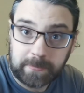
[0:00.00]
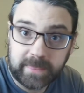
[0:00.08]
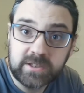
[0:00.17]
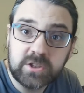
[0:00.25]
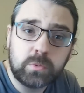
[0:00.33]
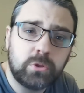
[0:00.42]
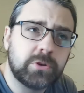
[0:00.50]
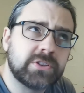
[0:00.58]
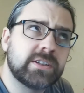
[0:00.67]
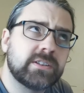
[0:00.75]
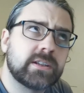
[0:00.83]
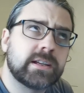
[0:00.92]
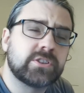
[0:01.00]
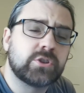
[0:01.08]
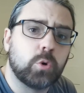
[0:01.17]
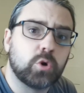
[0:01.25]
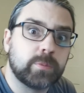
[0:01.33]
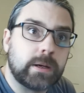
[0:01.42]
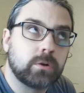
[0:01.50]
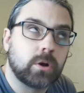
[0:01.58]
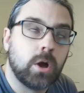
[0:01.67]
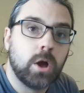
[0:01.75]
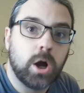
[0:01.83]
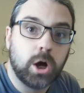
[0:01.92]
This is one of those things that gets talked about
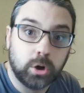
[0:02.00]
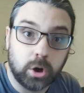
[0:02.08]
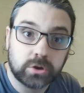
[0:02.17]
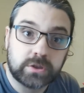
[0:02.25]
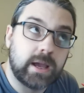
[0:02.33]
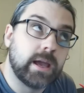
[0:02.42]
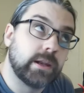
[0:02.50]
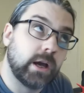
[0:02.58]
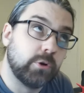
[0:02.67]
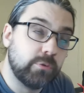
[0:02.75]
a lot, and I